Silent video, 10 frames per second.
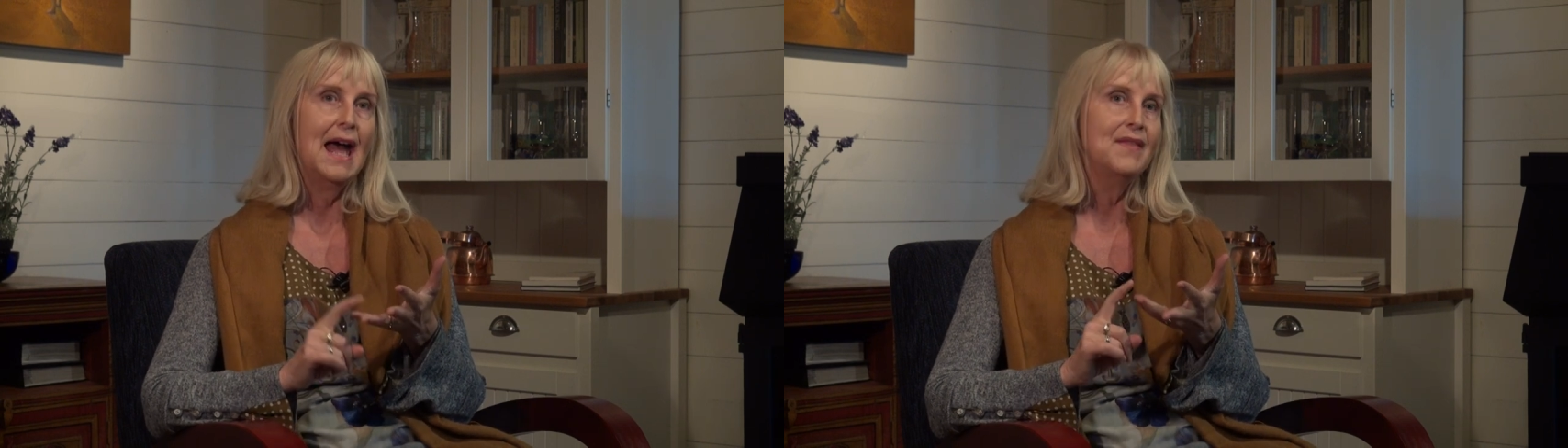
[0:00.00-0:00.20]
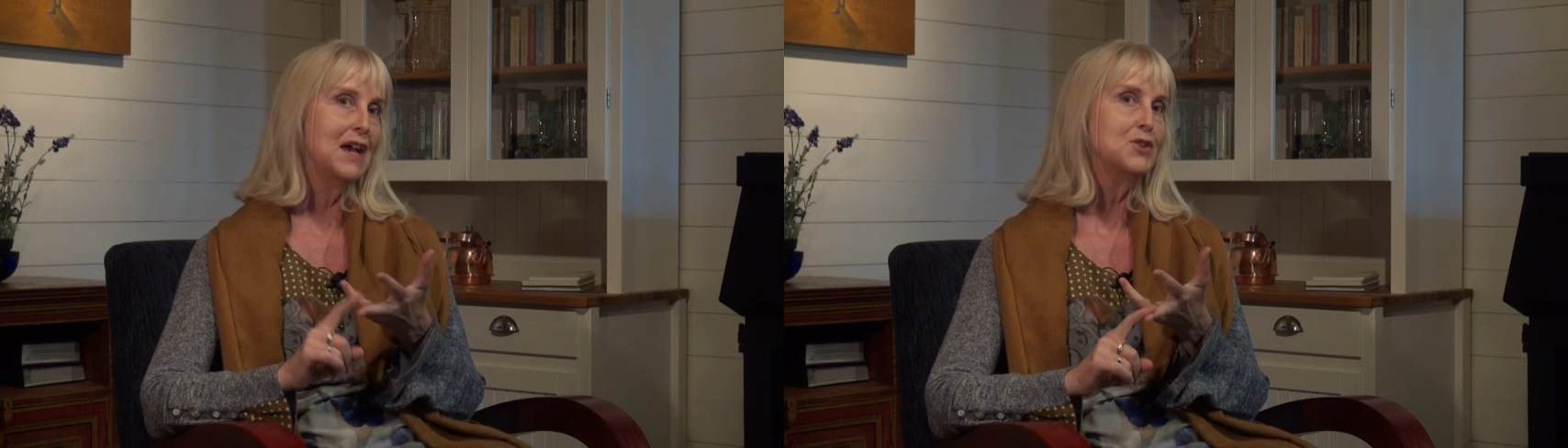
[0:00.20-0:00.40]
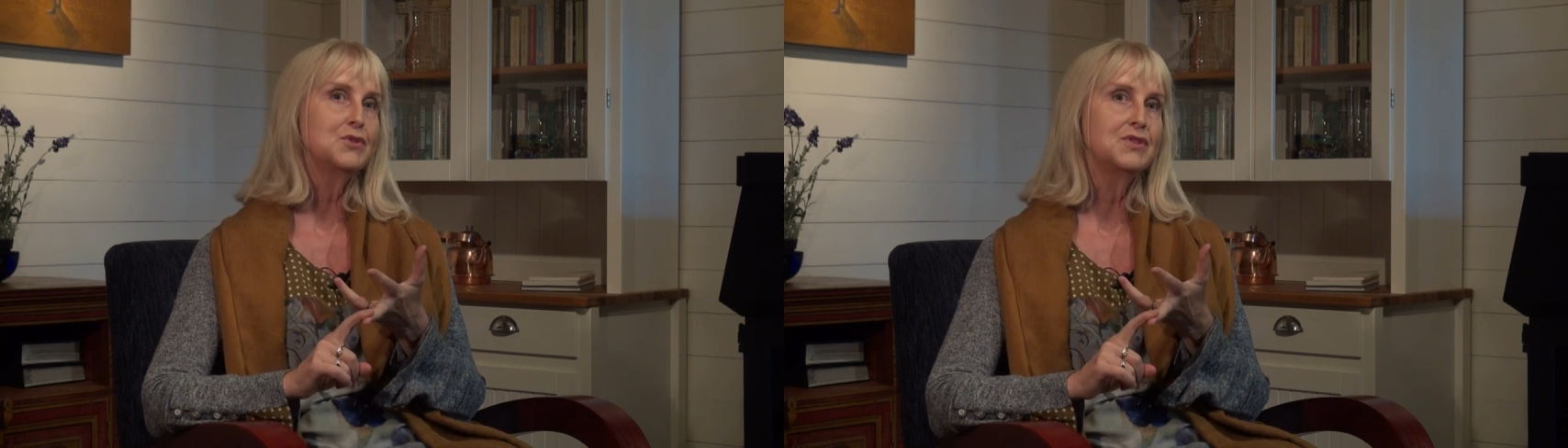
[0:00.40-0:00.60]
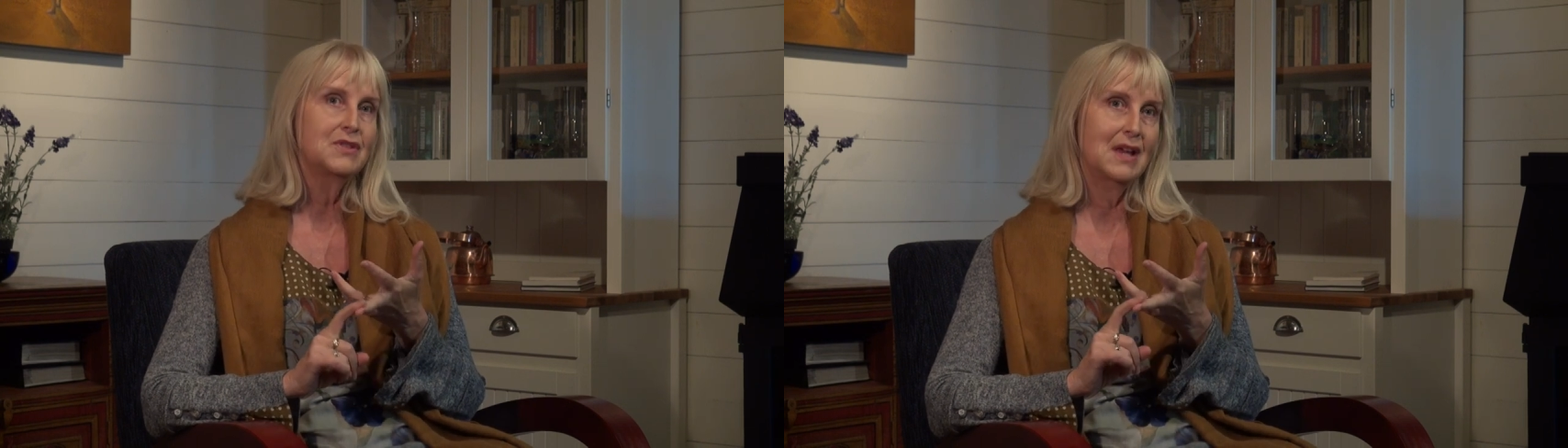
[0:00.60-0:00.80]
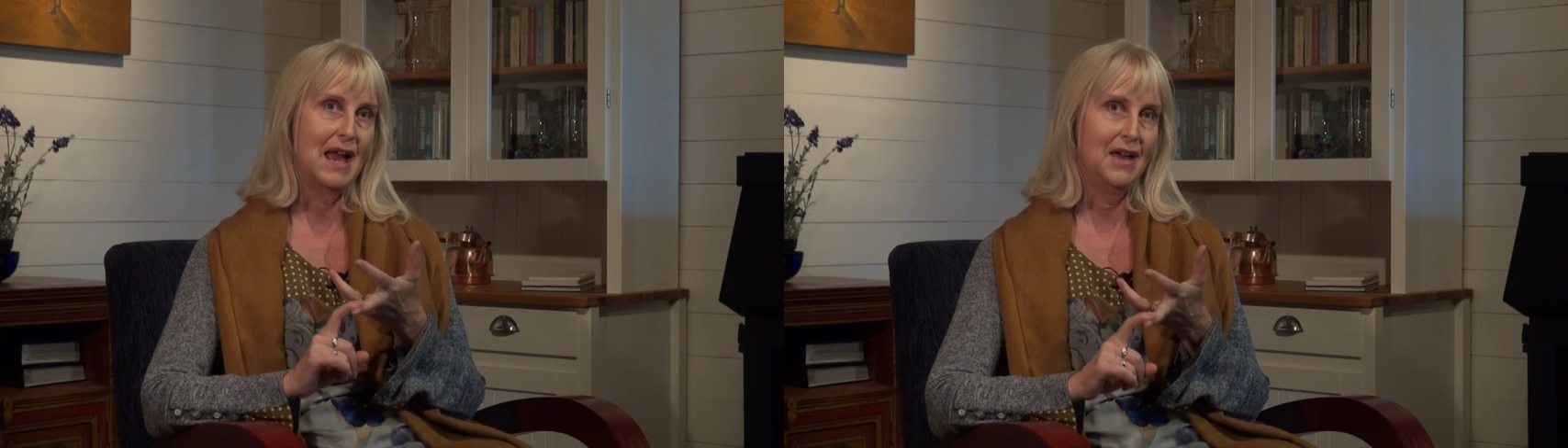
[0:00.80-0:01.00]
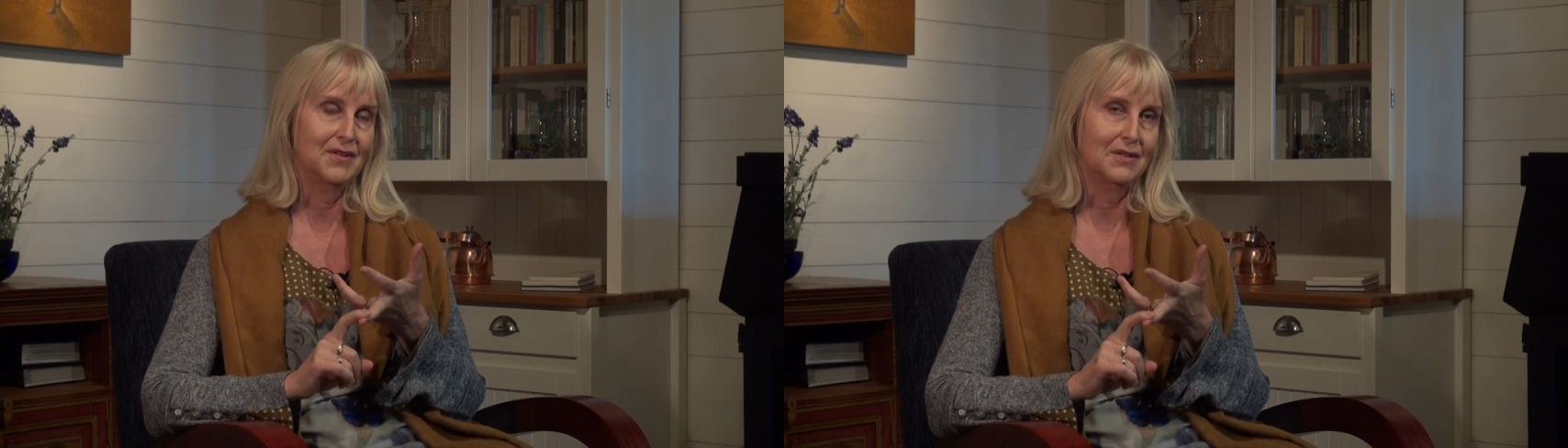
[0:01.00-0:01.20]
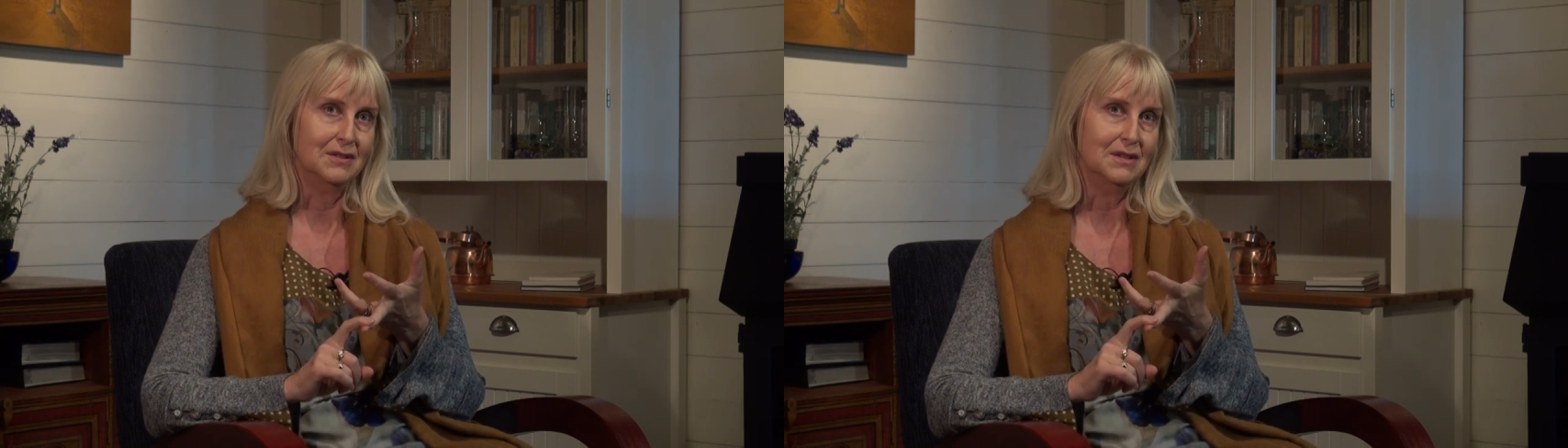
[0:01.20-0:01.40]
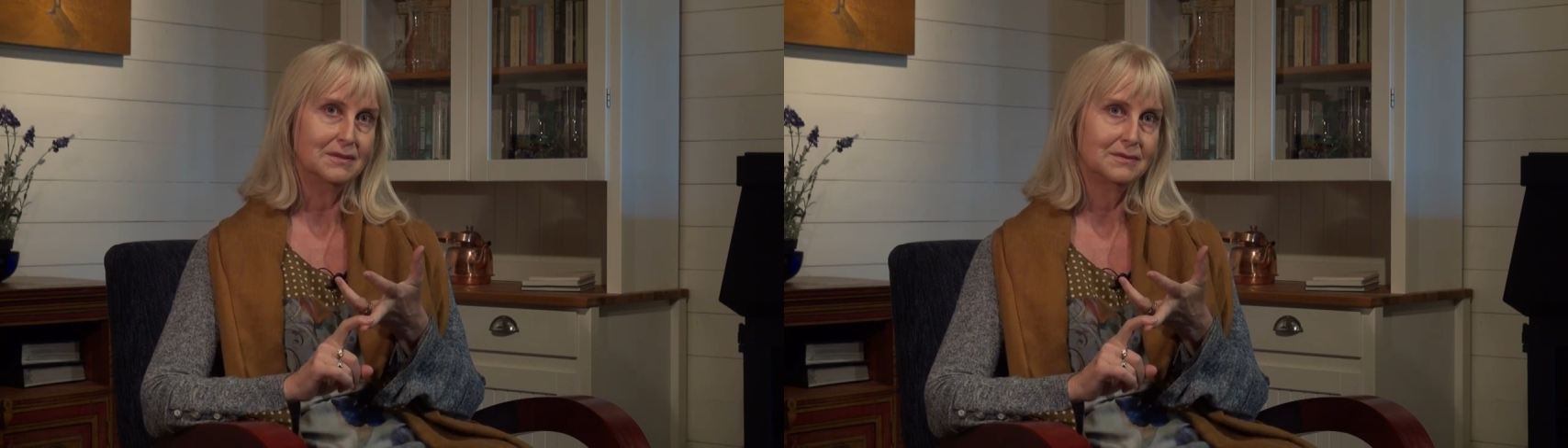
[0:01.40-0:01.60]
and that was
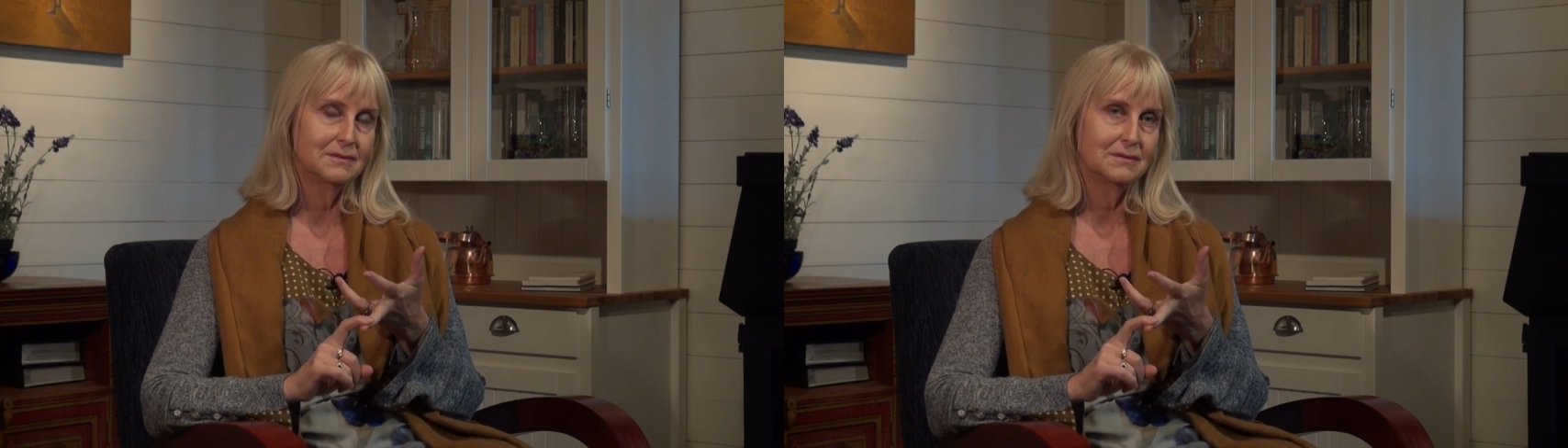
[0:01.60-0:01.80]
ethical.